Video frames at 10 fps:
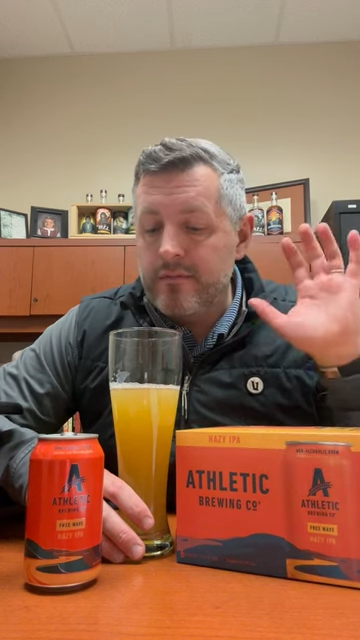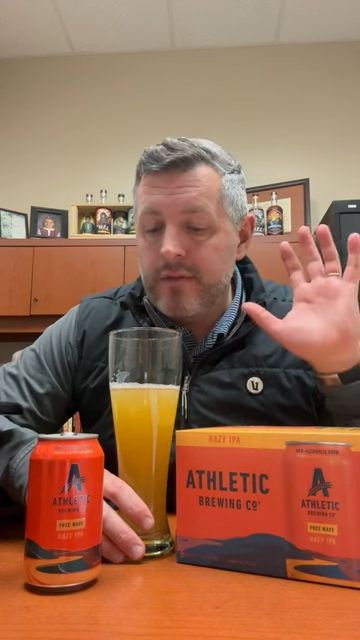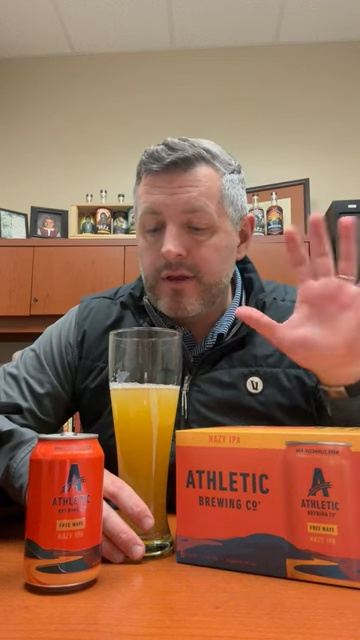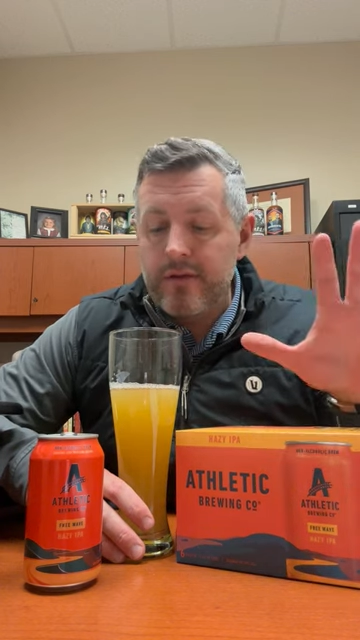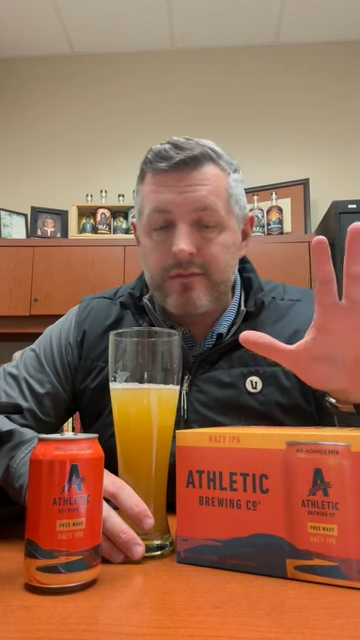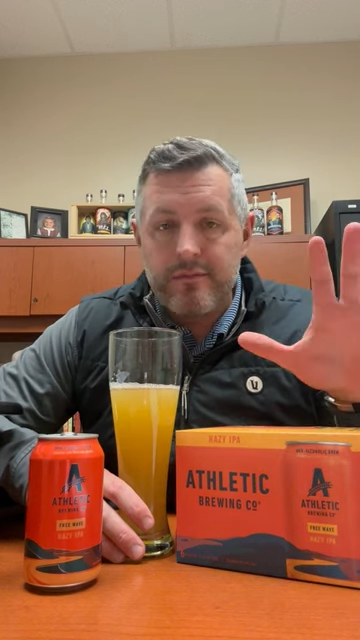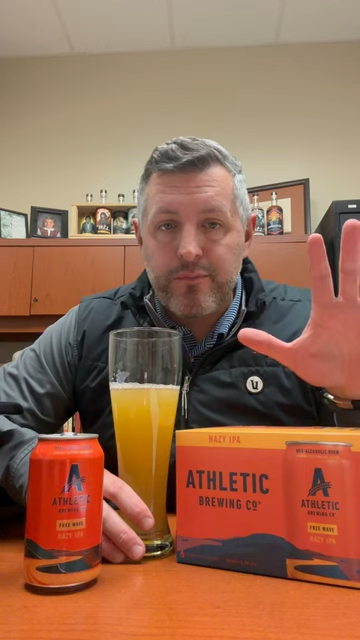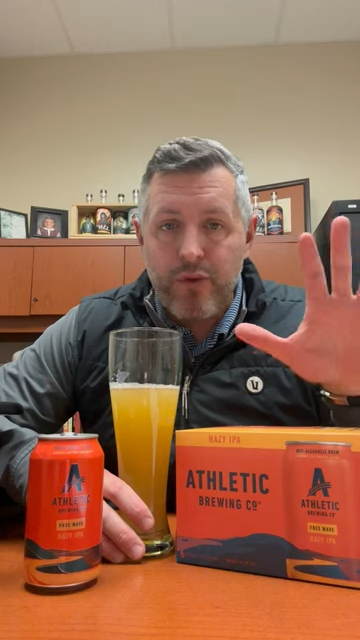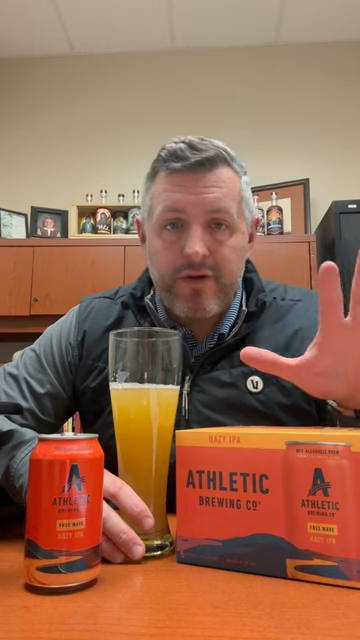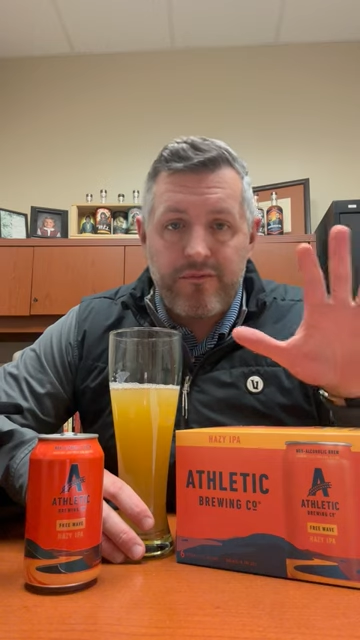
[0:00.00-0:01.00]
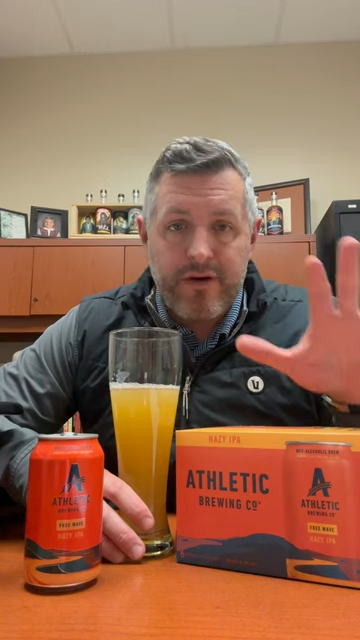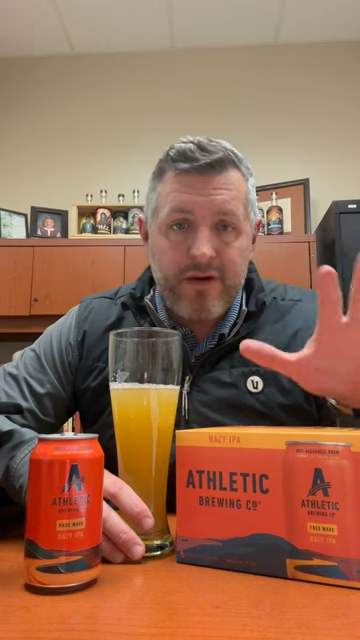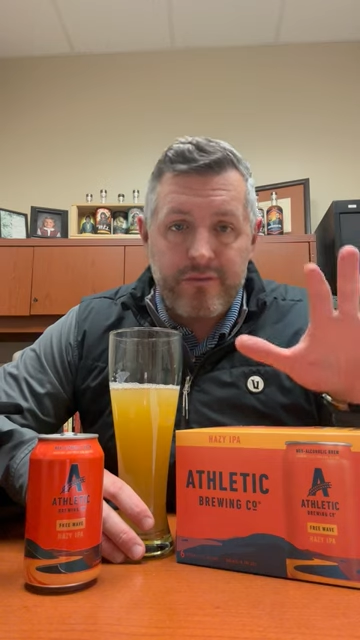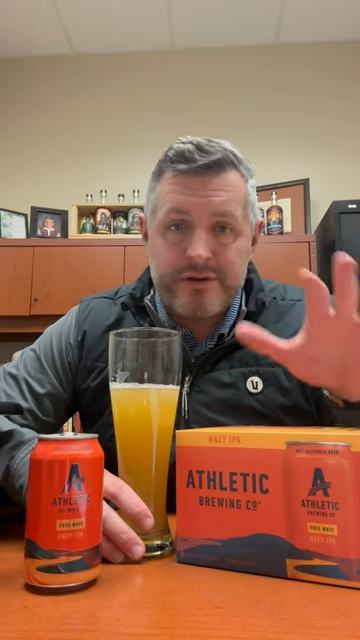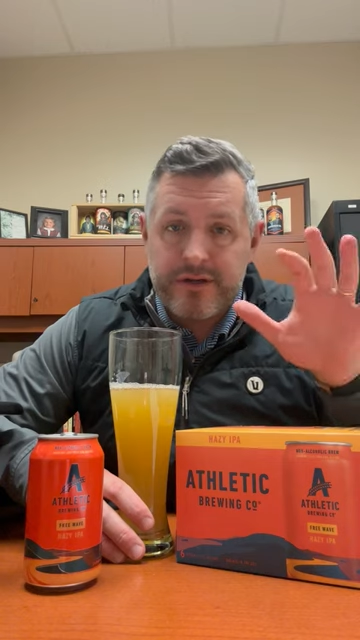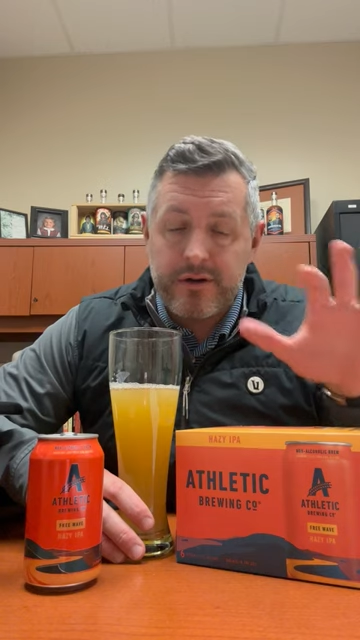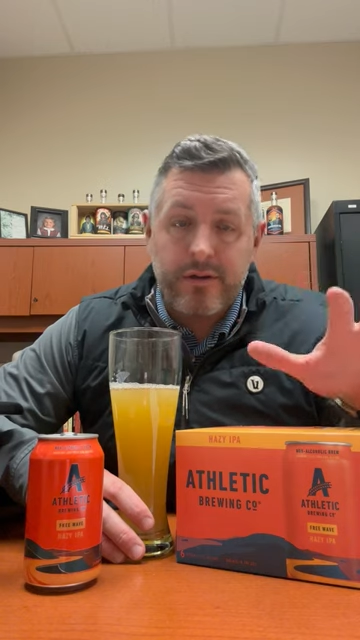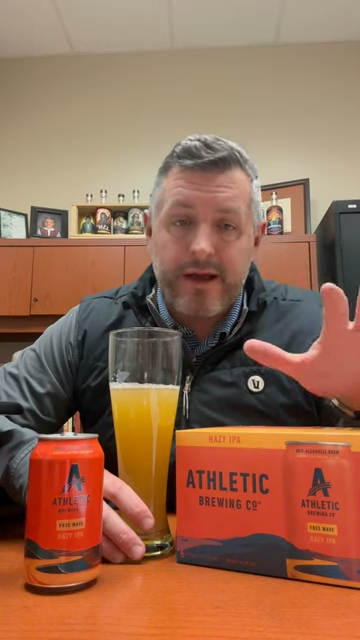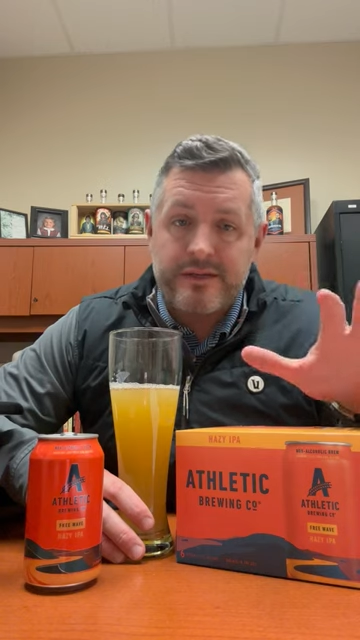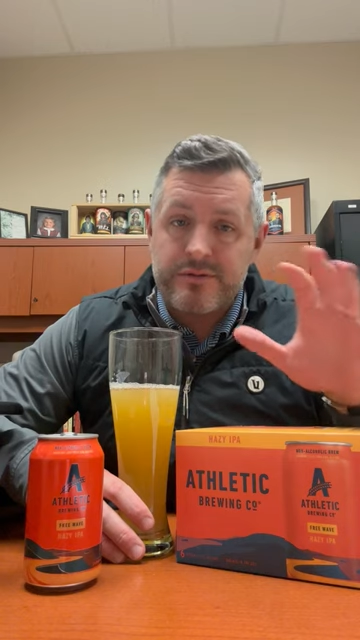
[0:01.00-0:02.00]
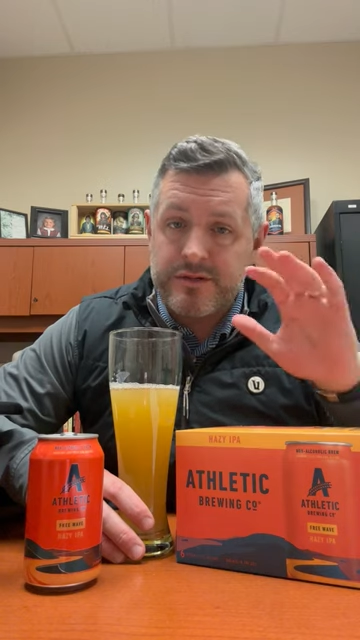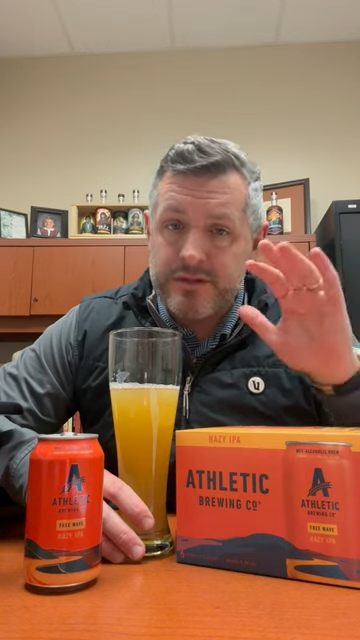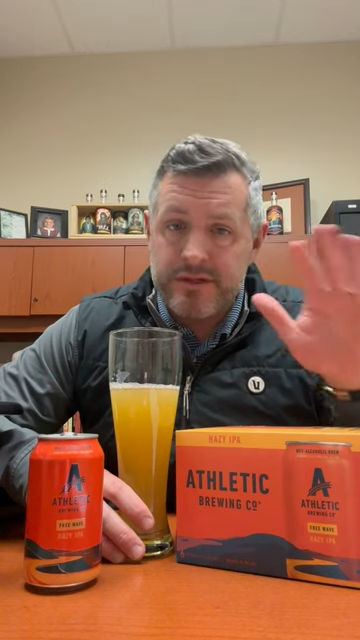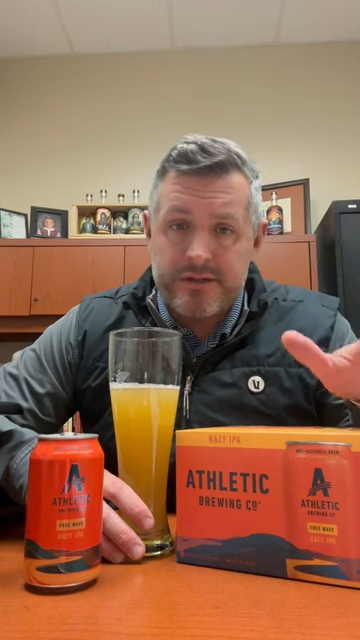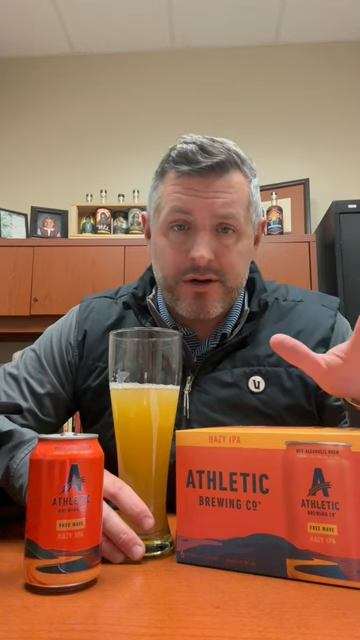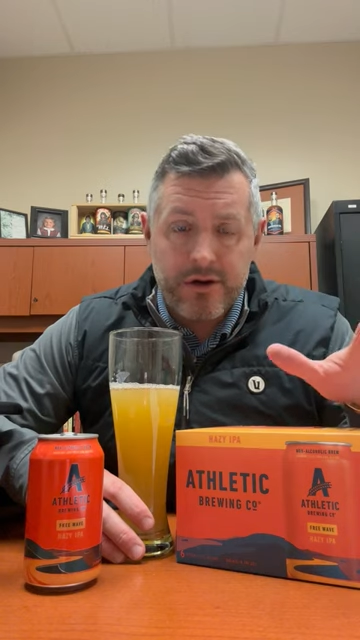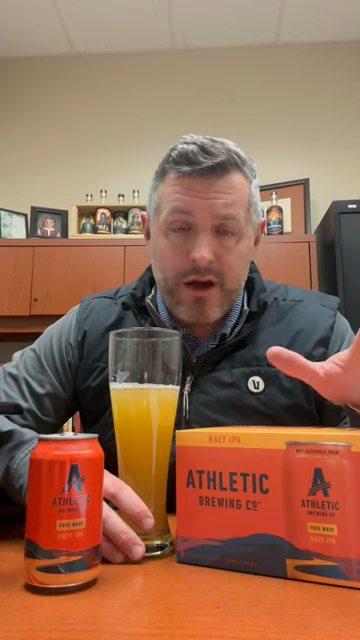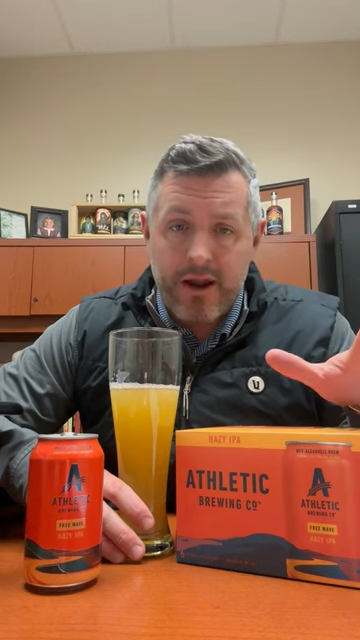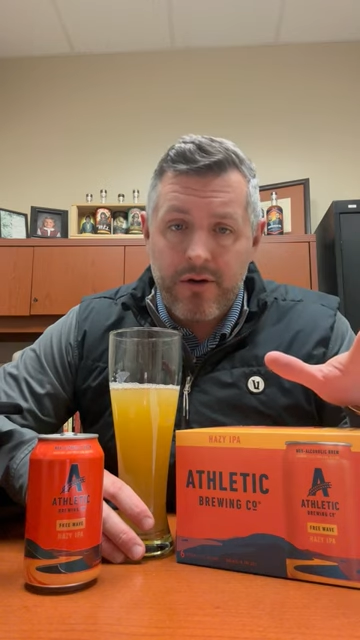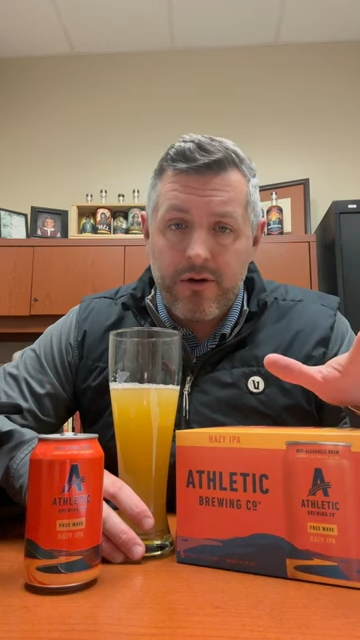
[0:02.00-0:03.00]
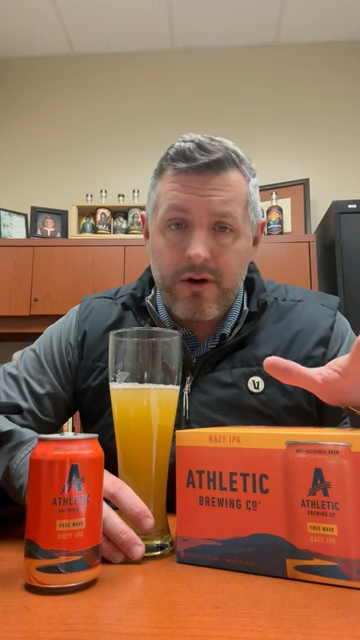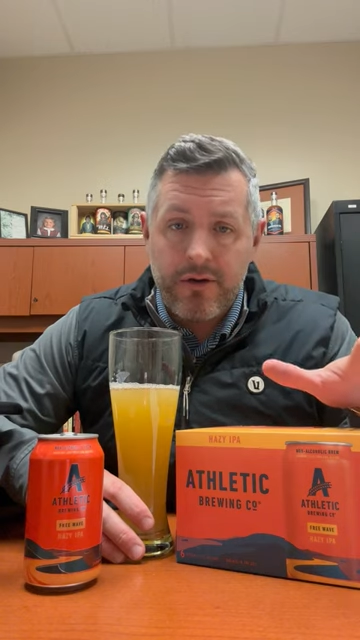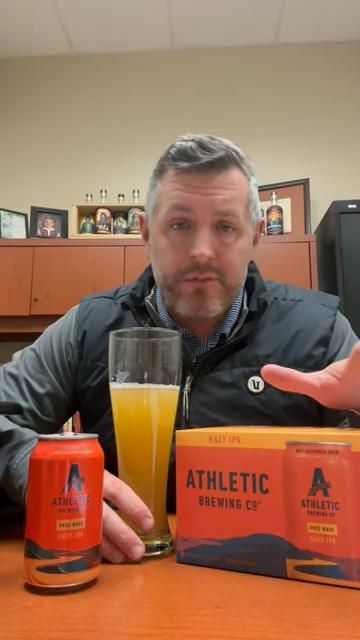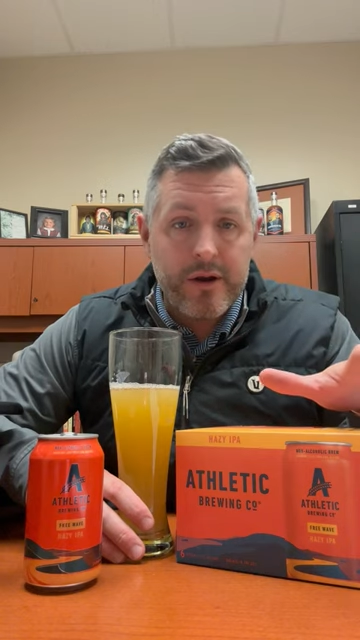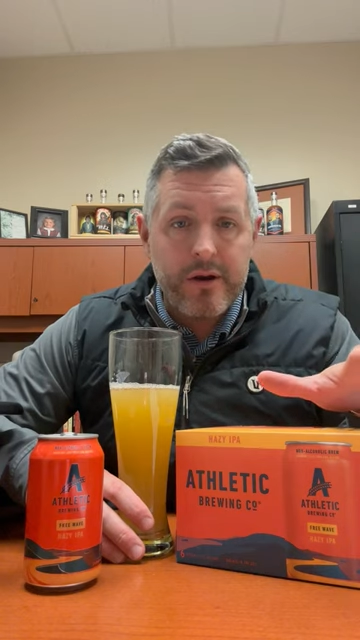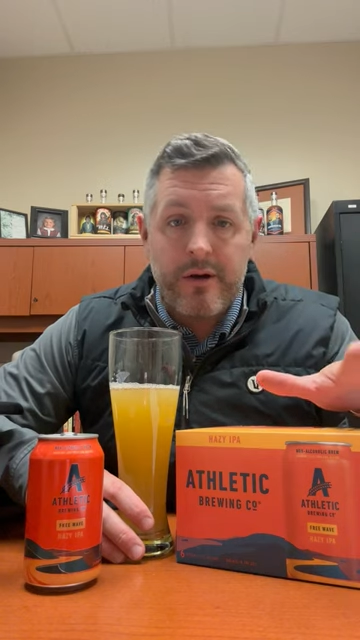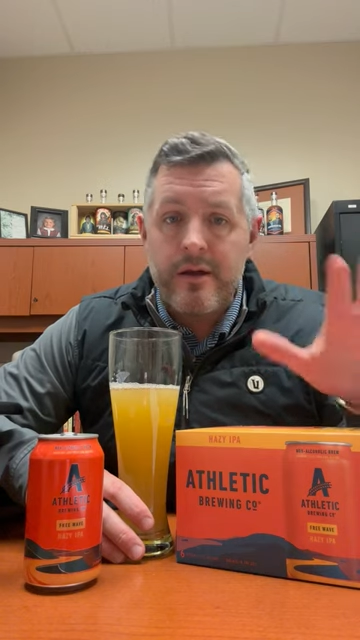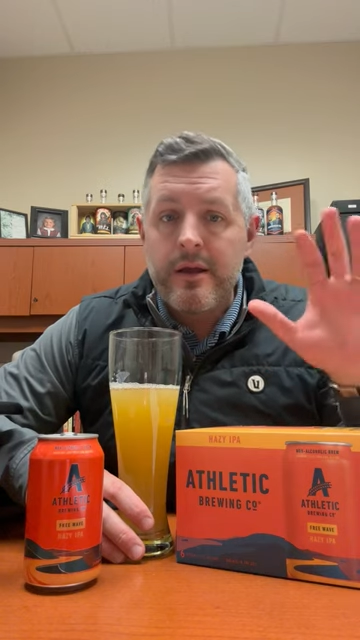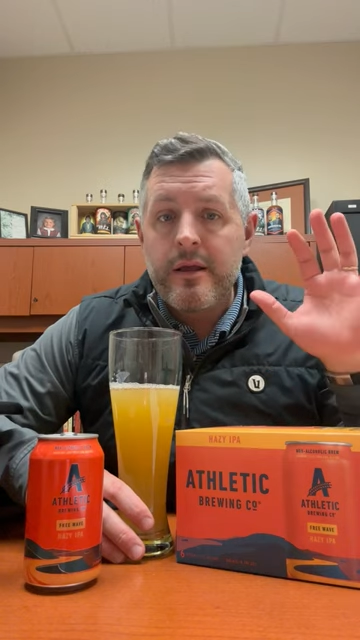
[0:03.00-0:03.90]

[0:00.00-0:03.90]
is 0.5% or less, which is considered non-alcoholic beer.